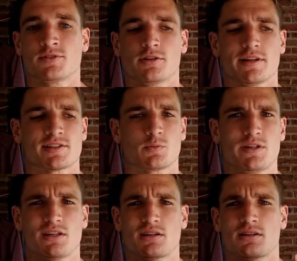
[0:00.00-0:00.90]
So that's
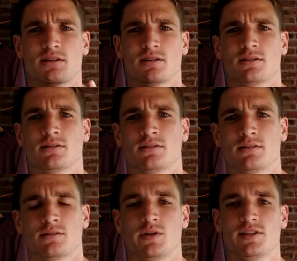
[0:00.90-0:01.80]
week
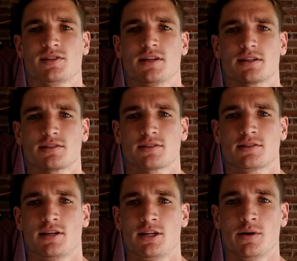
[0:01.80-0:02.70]
six.
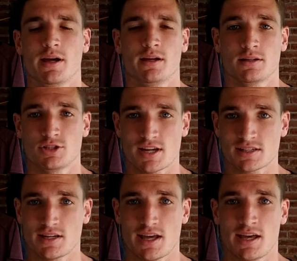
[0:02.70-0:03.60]
Anyway,
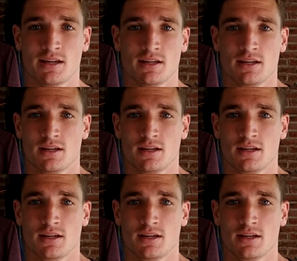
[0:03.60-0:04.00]
chest today.